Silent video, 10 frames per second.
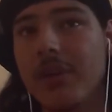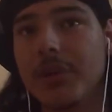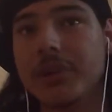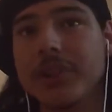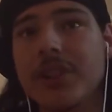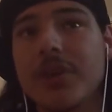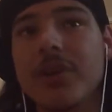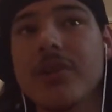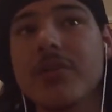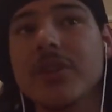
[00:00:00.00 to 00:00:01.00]
Which is,
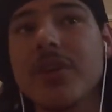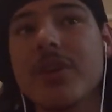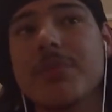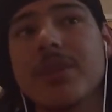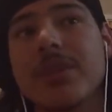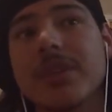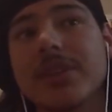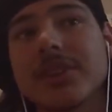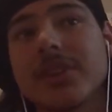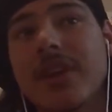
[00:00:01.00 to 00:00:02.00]
good for Sony
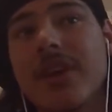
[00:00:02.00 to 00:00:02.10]
because,